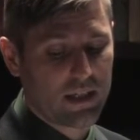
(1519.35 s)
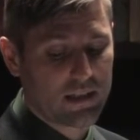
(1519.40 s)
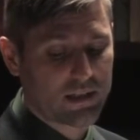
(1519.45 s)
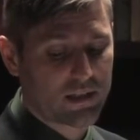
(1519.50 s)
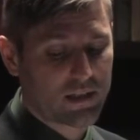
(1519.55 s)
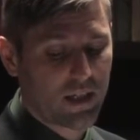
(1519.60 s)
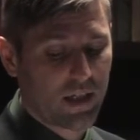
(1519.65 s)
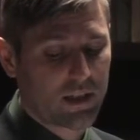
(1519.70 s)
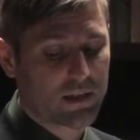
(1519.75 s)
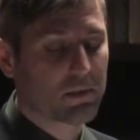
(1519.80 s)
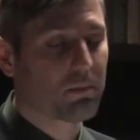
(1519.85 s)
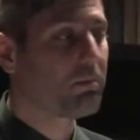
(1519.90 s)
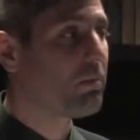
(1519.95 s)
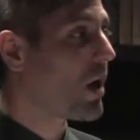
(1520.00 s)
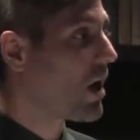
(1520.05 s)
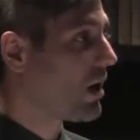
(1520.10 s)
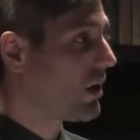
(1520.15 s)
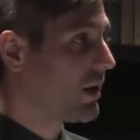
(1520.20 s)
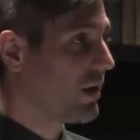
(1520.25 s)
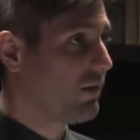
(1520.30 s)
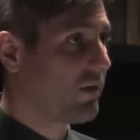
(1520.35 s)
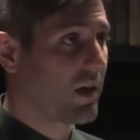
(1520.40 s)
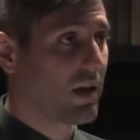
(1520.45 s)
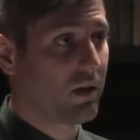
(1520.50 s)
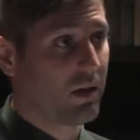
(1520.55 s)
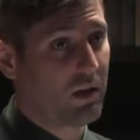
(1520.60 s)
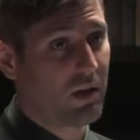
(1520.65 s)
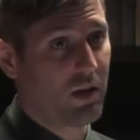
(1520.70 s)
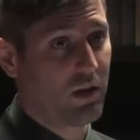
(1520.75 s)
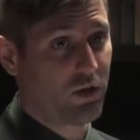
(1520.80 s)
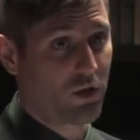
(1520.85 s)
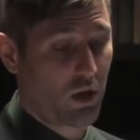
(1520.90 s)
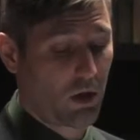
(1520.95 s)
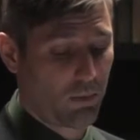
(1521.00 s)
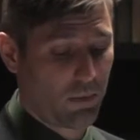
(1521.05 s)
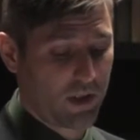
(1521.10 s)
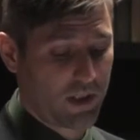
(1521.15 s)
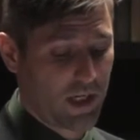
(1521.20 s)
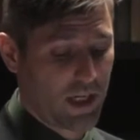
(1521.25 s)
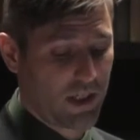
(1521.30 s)
incites polyvalent
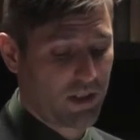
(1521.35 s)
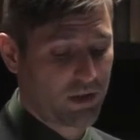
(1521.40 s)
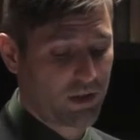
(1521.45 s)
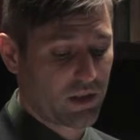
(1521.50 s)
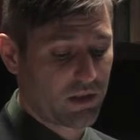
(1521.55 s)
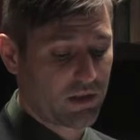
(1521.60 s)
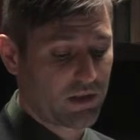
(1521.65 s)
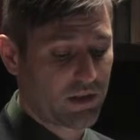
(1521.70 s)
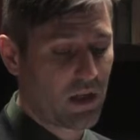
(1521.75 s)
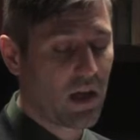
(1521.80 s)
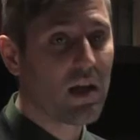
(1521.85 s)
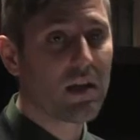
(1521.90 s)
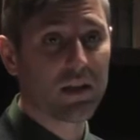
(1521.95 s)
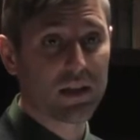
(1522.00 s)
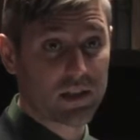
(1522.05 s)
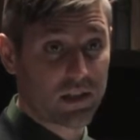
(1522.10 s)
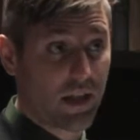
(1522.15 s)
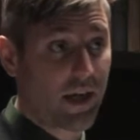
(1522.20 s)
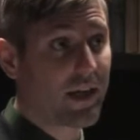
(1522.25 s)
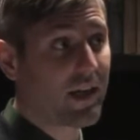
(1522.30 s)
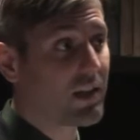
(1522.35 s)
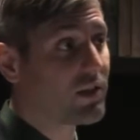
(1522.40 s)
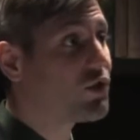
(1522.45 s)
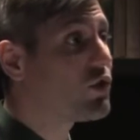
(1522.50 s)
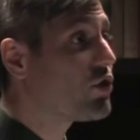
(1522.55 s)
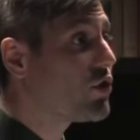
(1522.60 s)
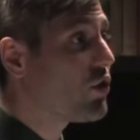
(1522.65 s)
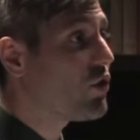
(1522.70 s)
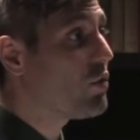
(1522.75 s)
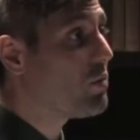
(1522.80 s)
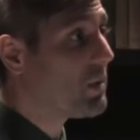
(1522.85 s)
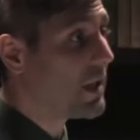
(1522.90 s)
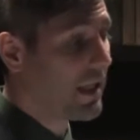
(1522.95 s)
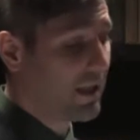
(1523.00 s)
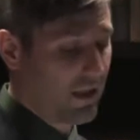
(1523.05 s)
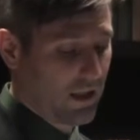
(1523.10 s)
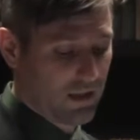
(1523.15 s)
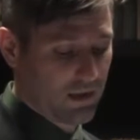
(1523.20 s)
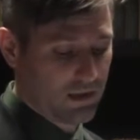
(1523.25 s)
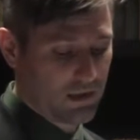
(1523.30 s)
interpretations. This line has two
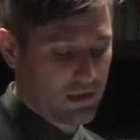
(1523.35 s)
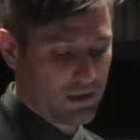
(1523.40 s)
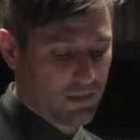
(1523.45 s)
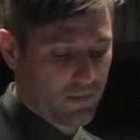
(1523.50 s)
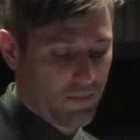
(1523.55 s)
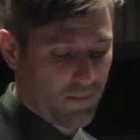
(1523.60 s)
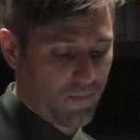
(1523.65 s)
meanings.